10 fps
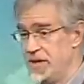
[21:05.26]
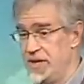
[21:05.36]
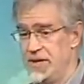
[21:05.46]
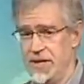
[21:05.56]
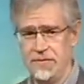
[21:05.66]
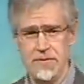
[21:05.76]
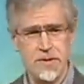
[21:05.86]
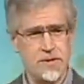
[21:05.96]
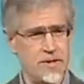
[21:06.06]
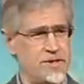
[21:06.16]
me if
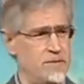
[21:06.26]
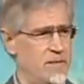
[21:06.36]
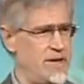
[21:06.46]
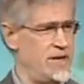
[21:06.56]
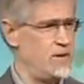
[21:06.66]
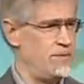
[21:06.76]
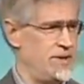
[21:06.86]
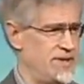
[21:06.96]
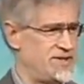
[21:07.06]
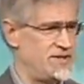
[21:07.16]
nutrition might help
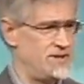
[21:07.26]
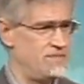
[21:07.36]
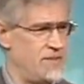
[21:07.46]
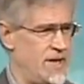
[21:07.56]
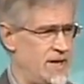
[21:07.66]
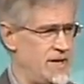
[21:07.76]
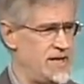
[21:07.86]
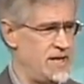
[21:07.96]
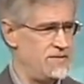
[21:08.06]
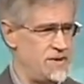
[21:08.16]
this, and I
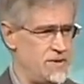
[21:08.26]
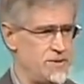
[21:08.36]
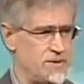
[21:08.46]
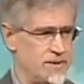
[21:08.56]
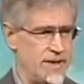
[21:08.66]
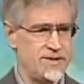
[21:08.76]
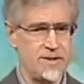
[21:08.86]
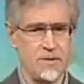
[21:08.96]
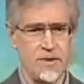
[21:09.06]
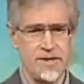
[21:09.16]
gave the usual
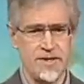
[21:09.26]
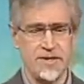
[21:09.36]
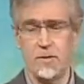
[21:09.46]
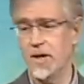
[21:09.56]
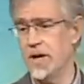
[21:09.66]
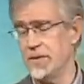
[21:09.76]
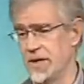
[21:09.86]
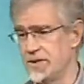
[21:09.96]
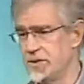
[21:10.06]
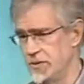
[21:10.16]
answer, which is, well, I'm
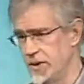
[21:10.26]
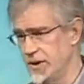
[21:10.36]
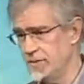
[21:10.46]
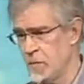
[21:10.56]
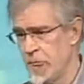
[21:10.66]
not sure.